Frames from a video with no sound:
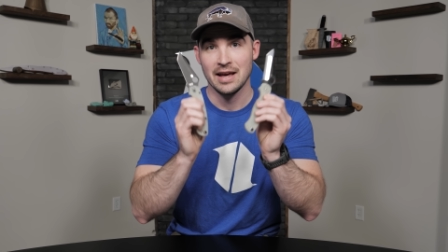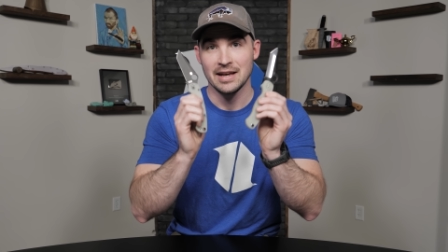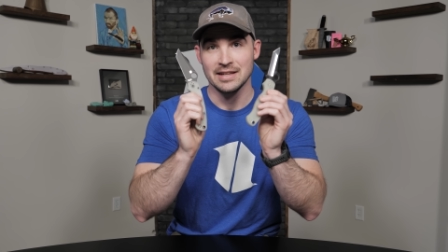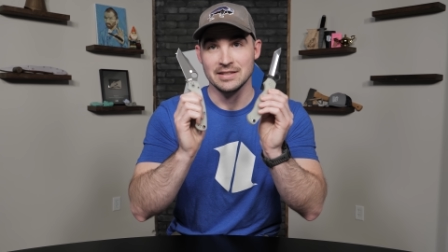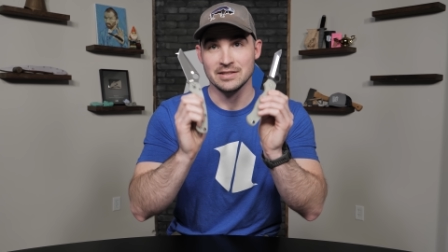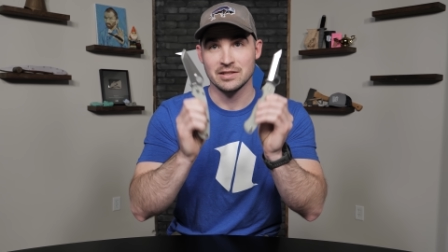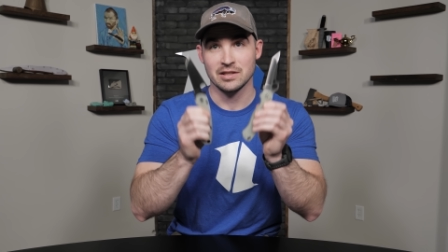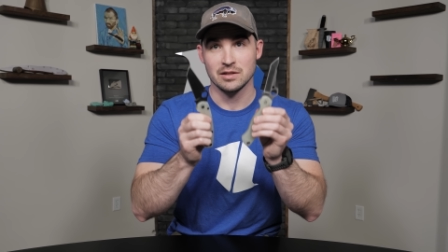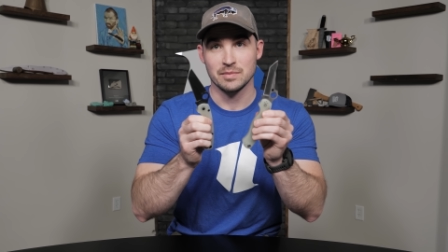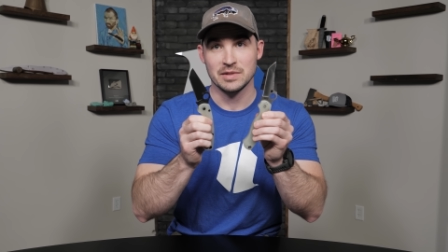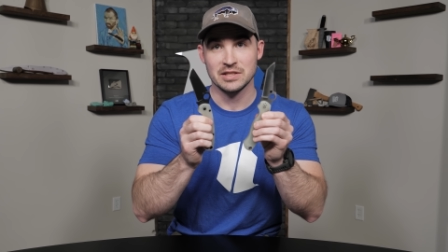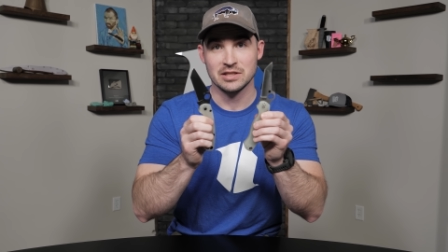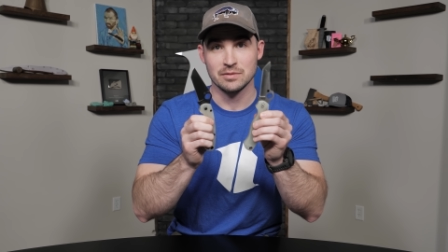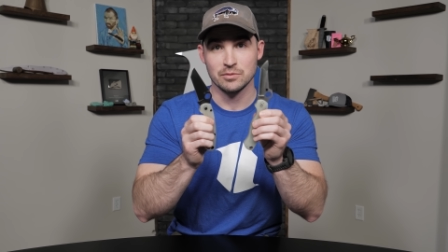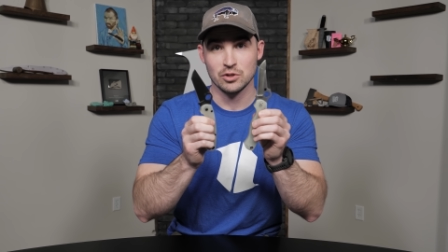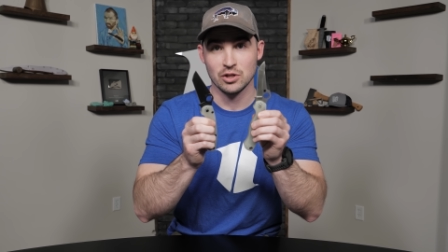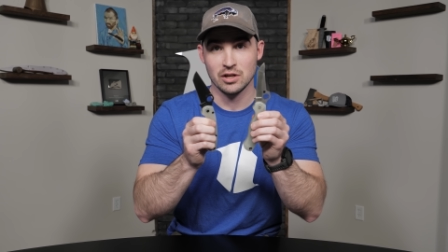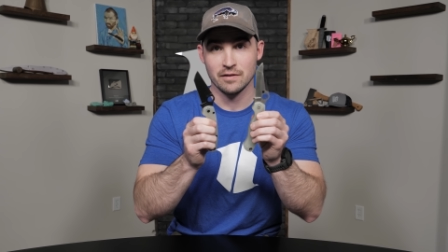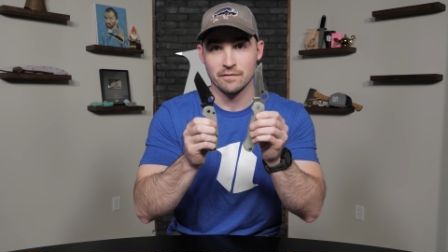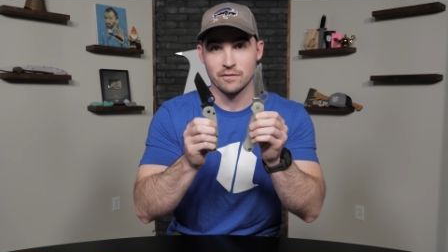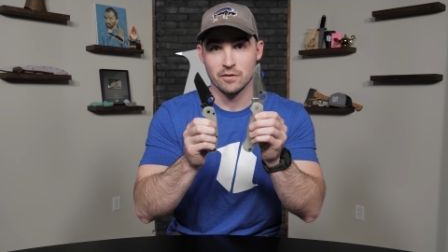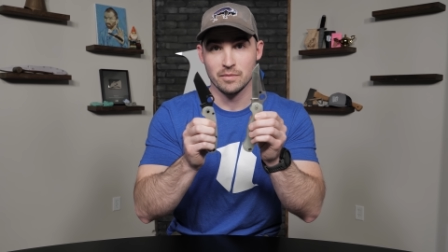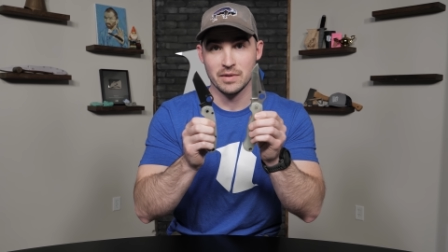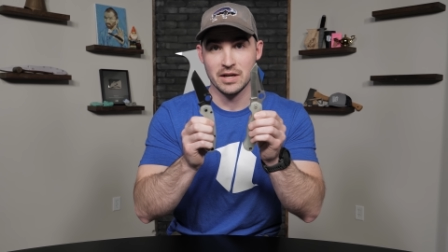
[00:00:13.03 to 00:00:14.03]
It's gonna be some good
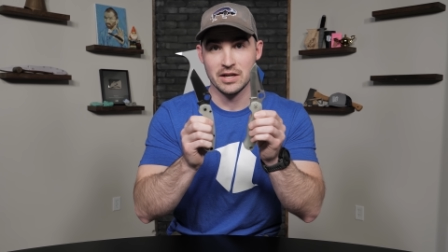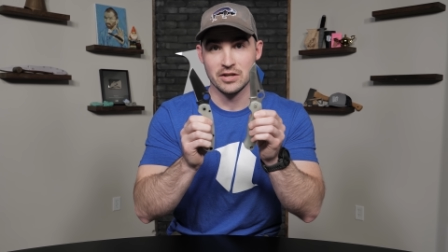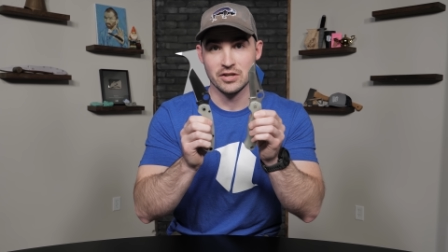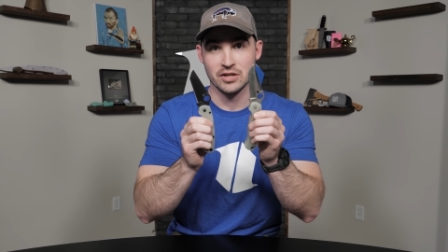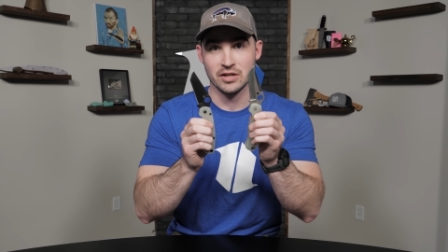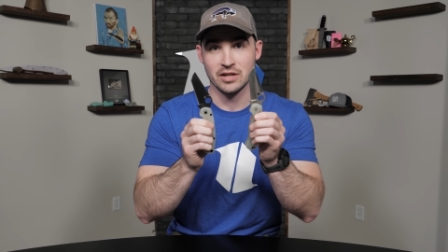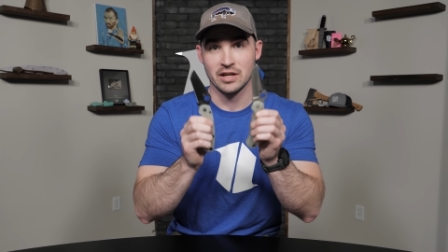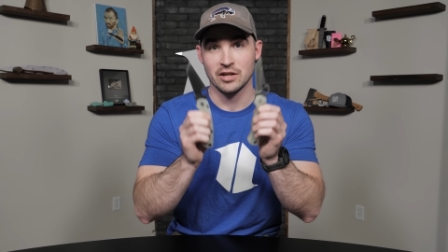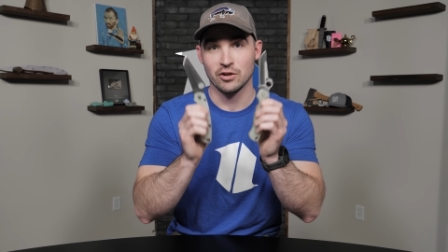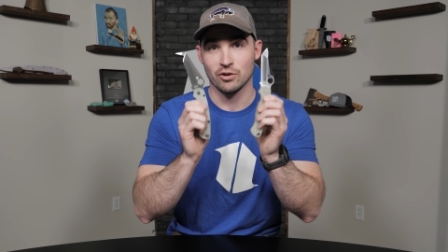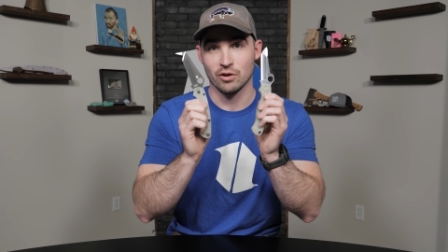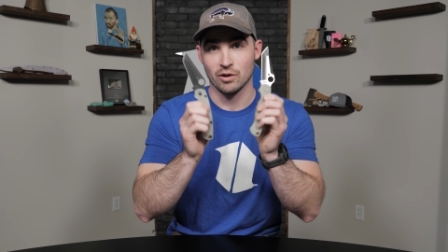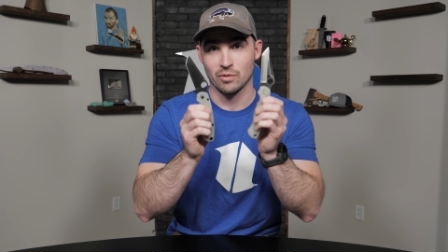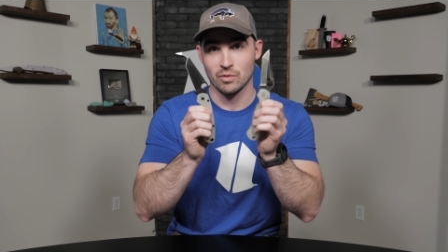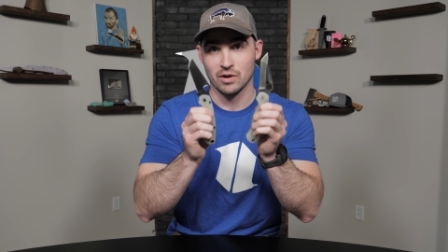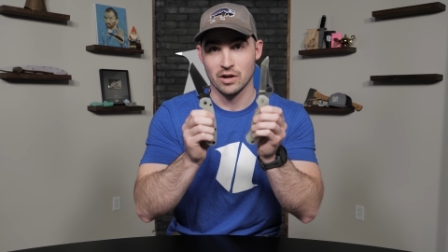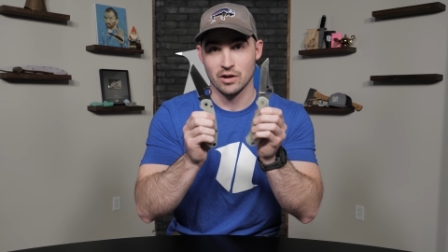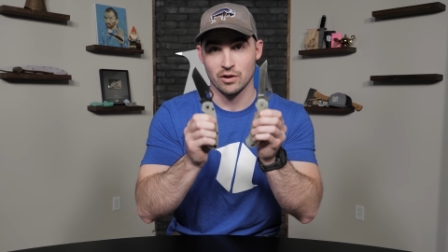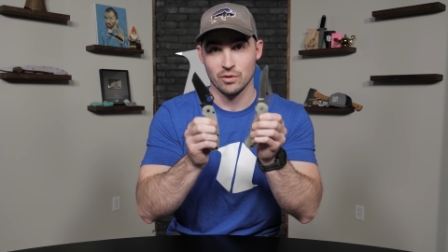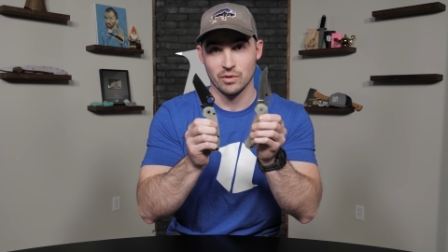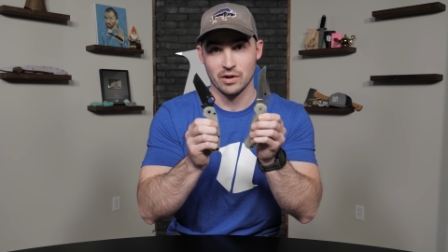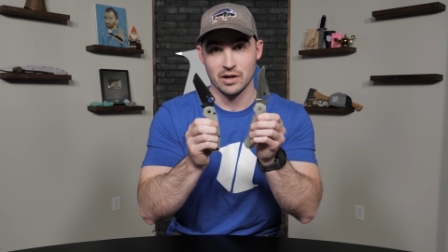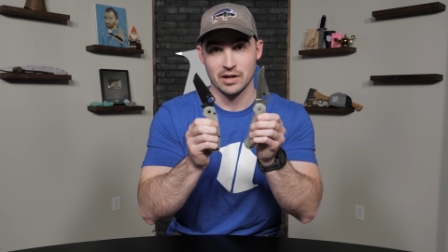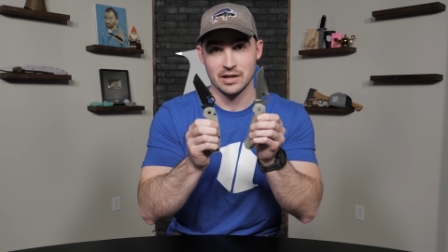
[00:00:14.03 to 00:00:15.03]
information and you're gonna to want
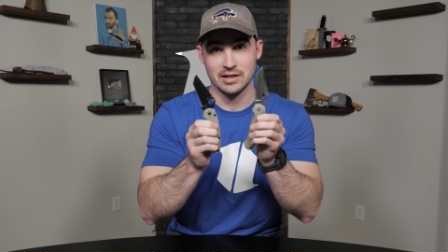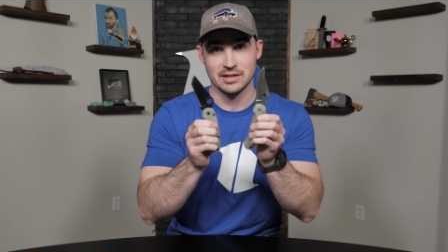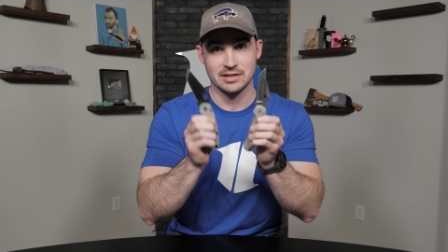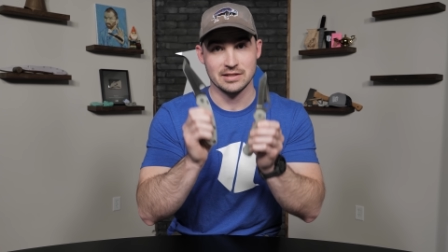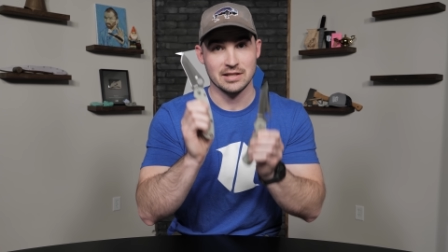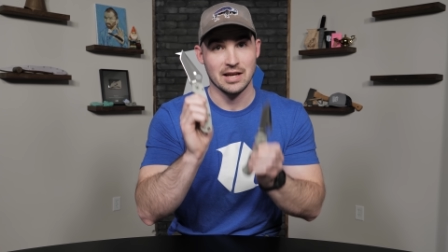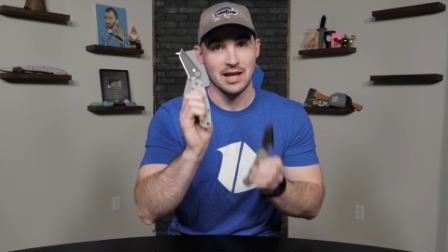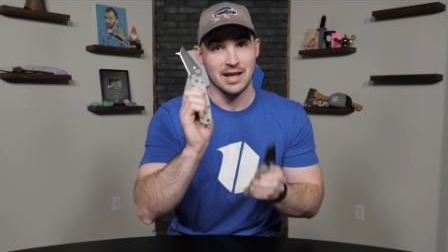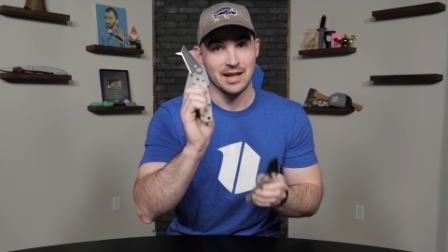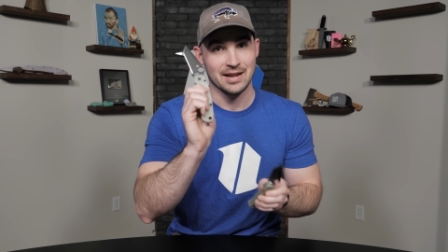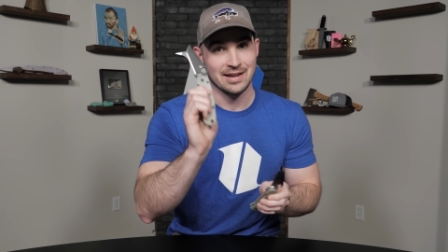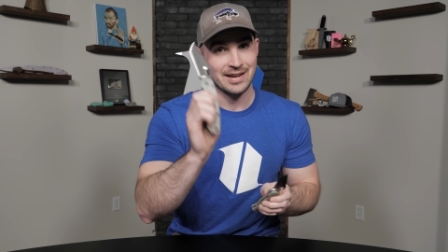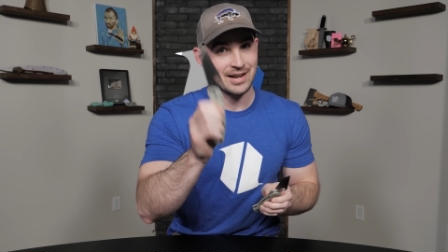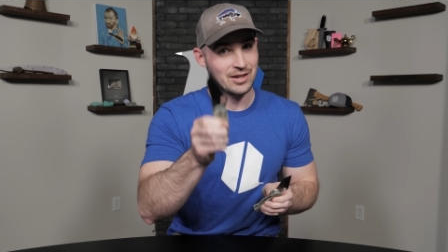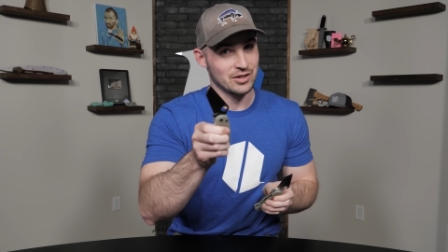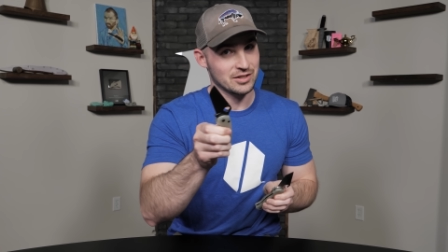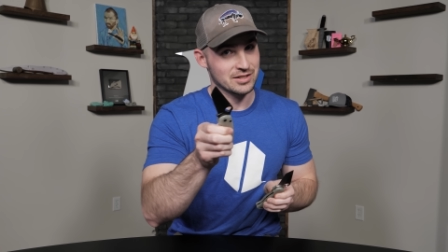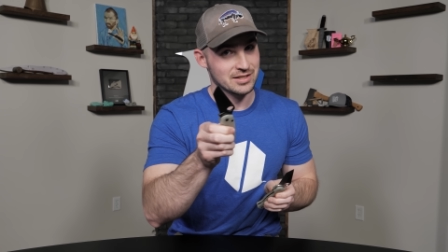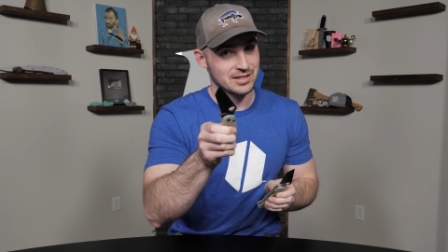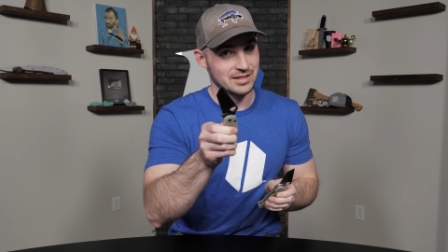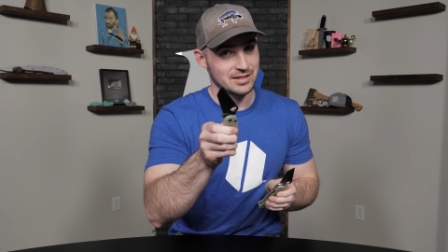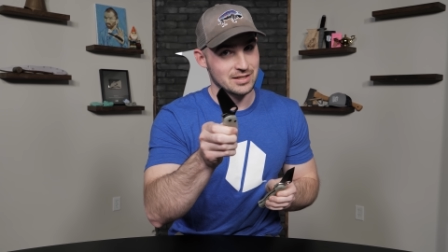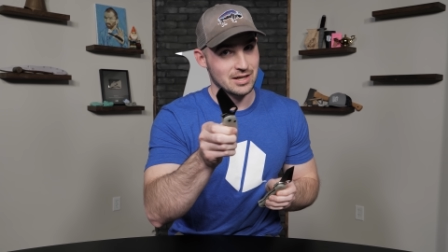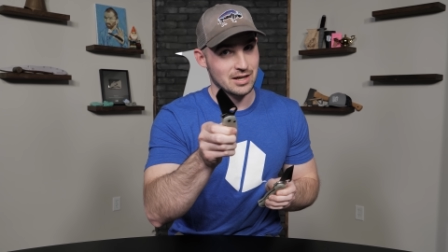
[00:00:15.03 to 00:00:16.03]
to to know what it is. Now
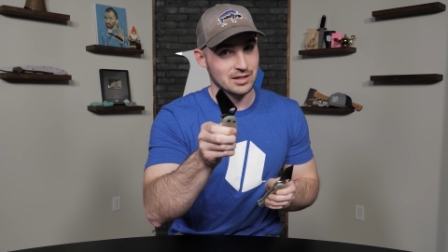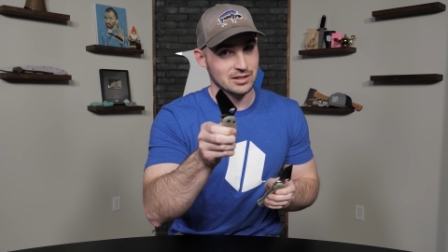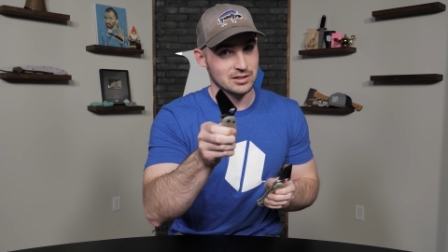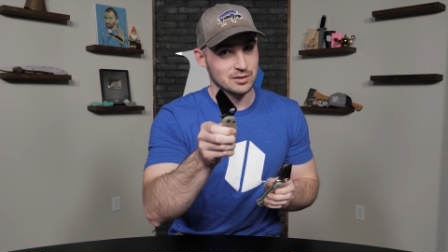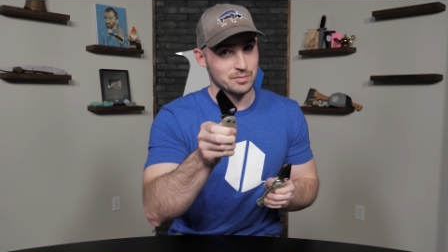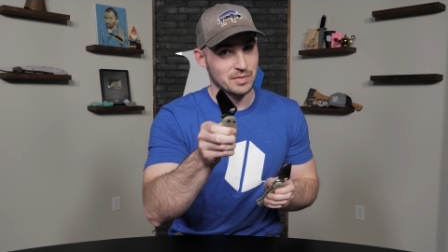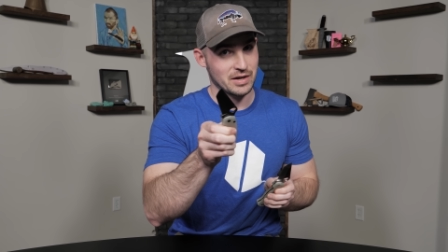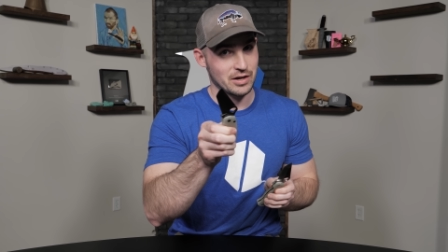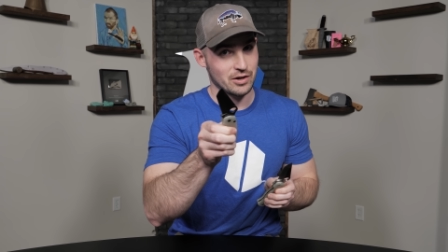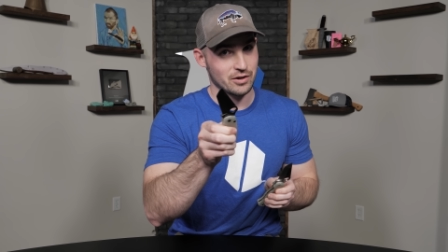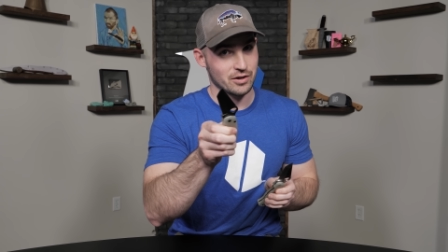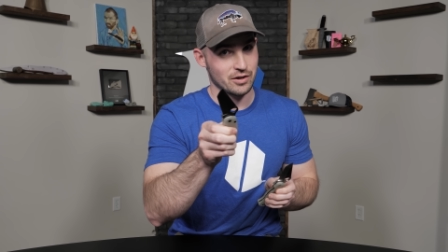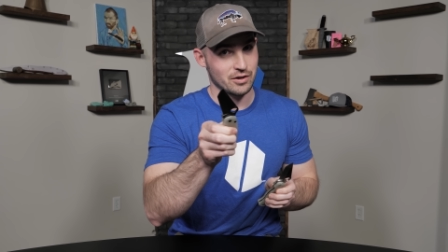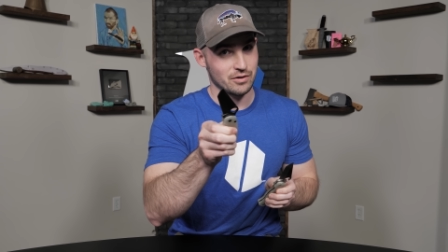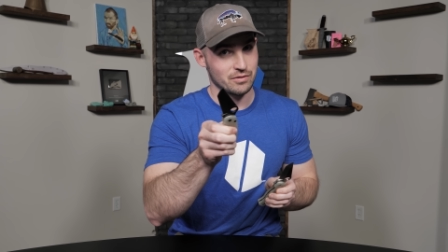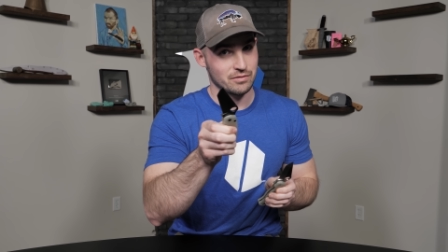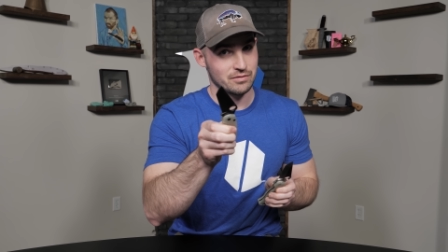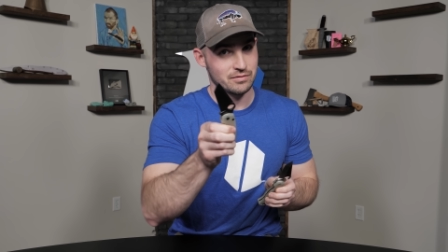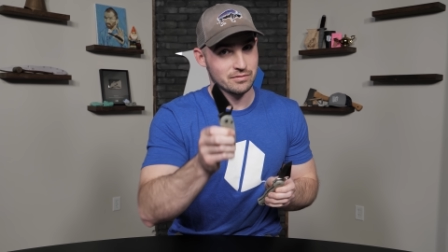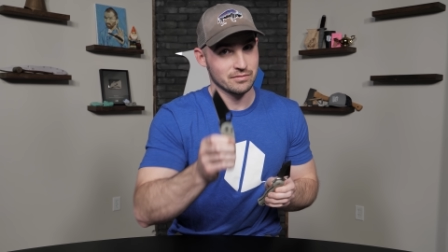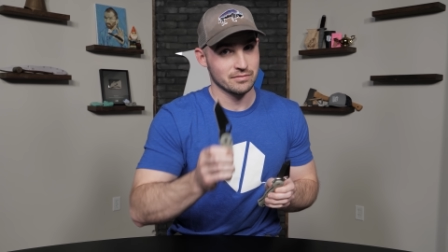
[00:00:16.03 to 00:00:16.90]
let's get talking Spyderco.